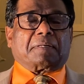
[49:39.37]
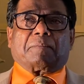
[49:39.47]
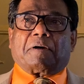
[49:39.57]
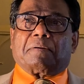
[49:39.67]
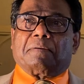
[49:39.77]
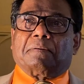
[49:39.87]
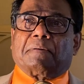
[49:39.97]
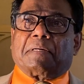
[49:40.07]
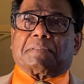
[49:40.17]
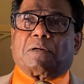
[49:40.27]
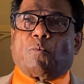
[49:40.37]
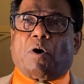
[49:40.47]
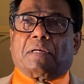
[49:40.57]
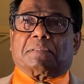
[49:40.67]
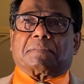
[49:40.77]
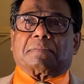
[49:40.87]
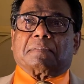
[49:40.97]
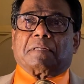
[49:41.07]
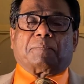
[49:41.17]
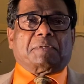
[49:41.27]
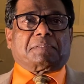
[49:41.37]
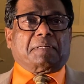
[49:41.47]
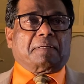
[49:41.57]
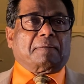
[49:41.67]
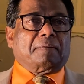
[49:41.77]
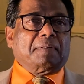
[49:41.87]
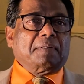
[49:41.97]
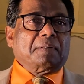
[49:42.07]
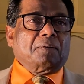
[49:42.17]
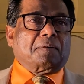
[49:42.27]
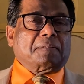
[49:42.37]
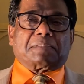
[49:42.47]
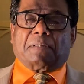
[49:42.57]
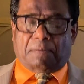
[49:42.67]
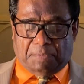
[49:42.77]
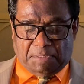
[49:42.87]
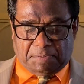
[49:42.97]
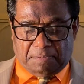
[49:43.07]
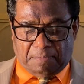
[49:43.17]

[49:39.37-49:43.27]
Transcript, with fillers: Come on, you guys are wise. Let me see who can solve this.